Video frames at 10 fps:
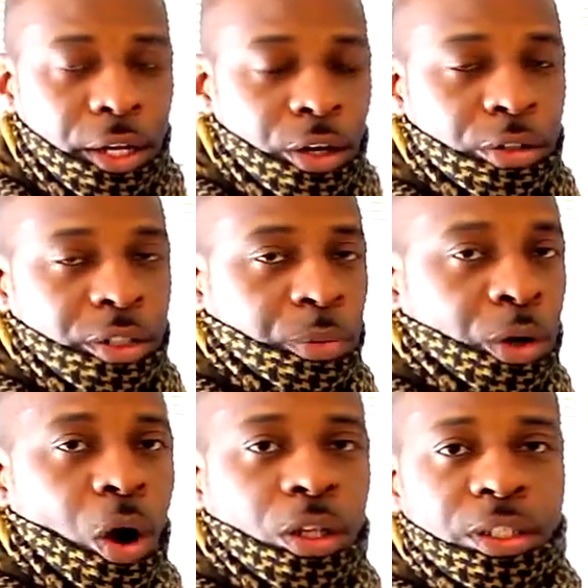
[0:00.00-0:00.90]
you know,
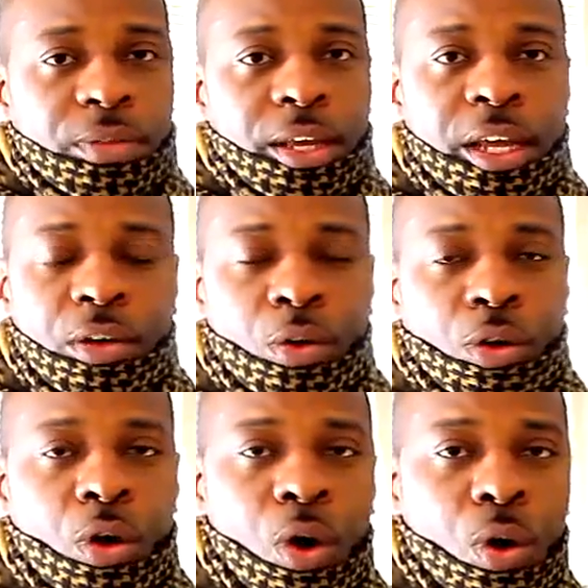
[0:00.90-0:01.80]
regardless of the heat or
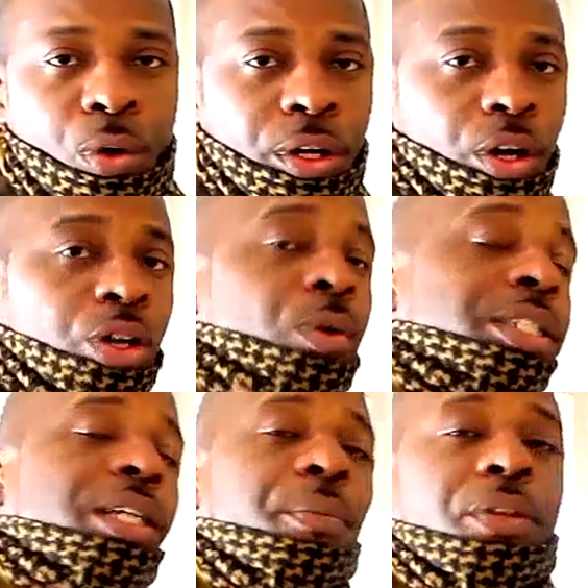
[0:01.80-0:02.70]
the cold, you know, you
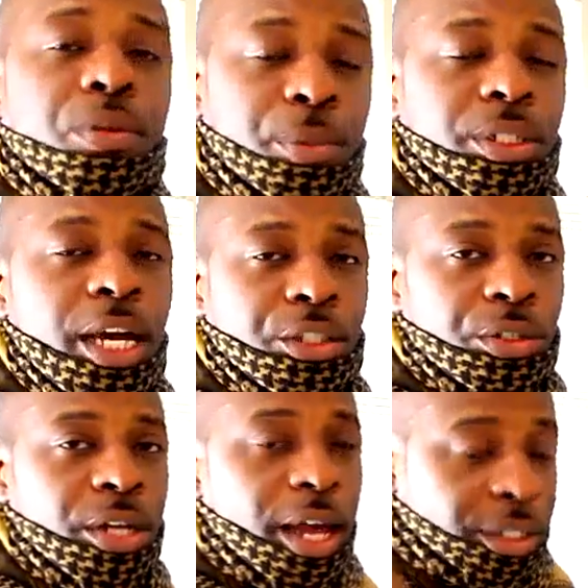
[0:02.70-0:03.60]
want something to protect
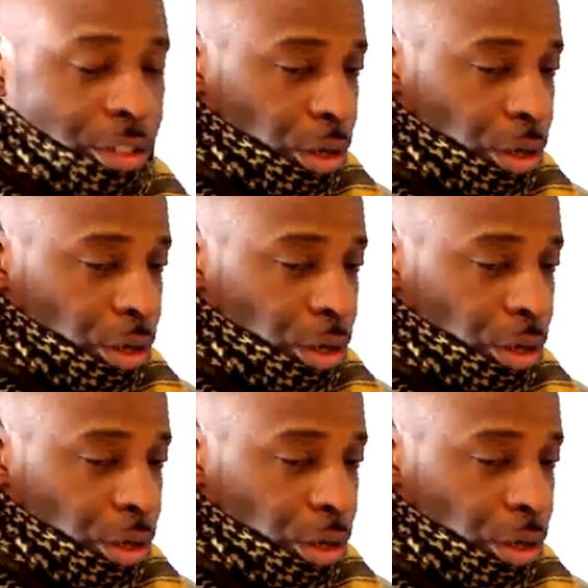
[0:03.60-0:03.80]
your neck.